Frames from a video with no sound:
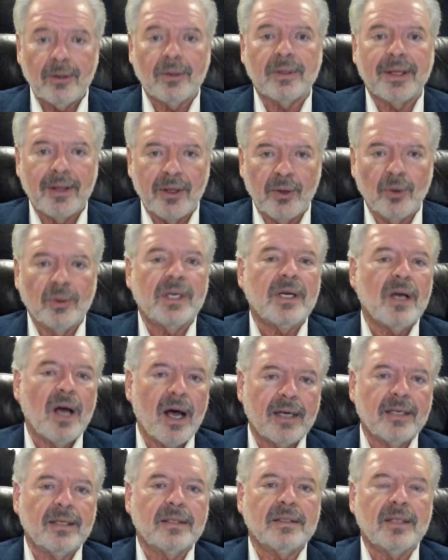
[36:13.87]
the only
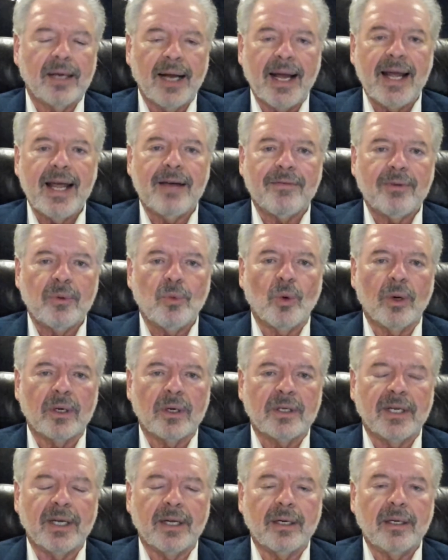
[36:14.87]
continent that I haven't
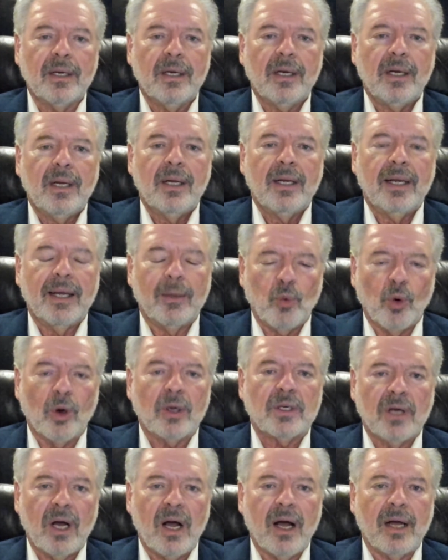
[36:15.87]
worked in and
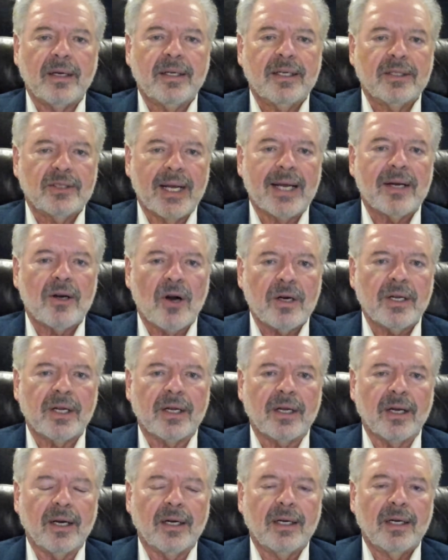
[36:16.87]
worked on is
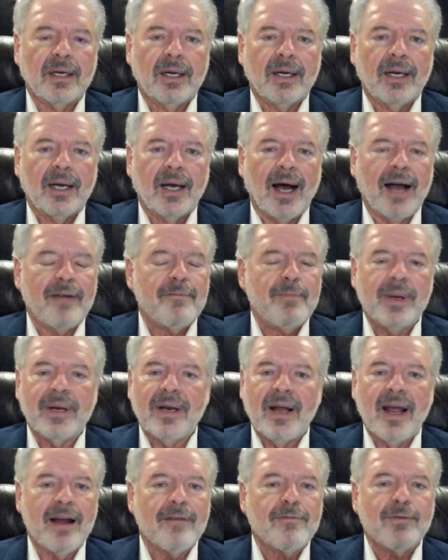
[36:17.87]
Antarctica. I've
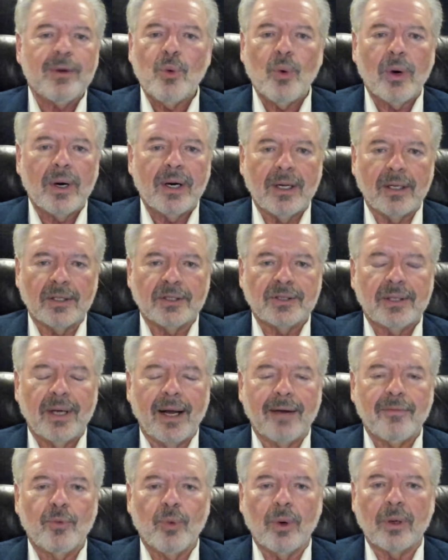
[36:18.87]
been everywhere else.
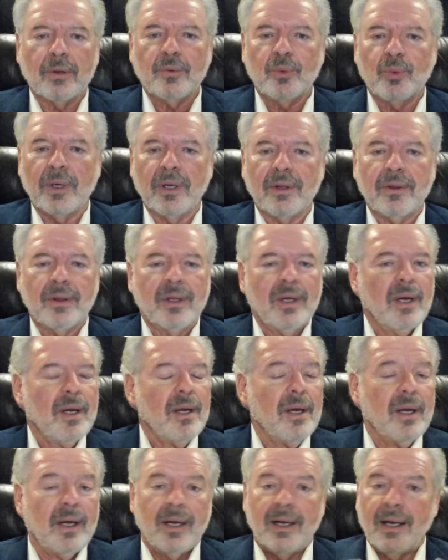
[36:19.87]
I've worked with
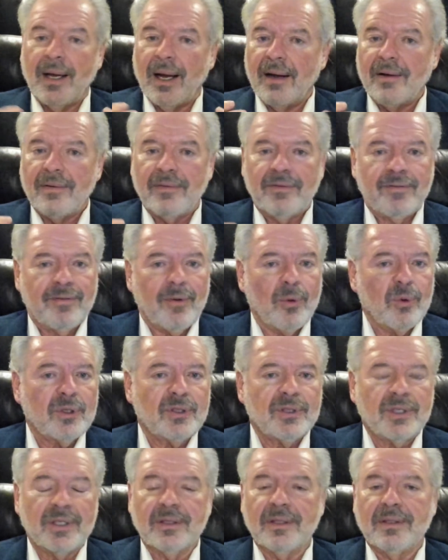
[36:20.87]

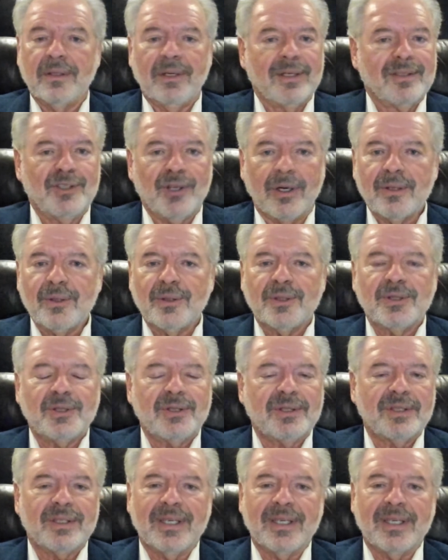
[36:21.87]
folks in jungles